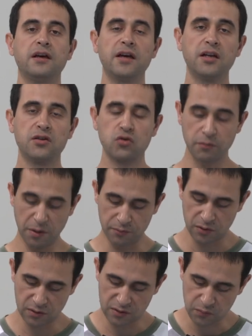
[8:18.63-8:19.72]
And as you
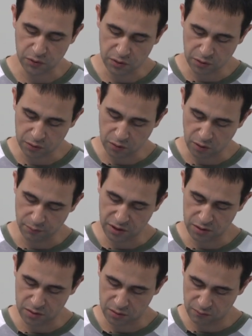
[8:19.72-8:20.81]
remember, this particular
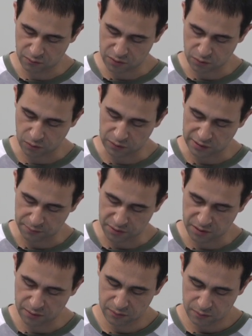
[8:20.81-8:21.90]
combination was called
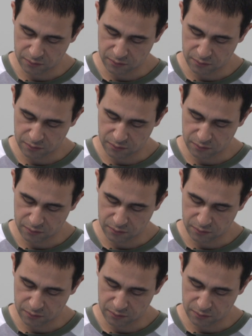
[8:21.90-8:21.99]
lambda.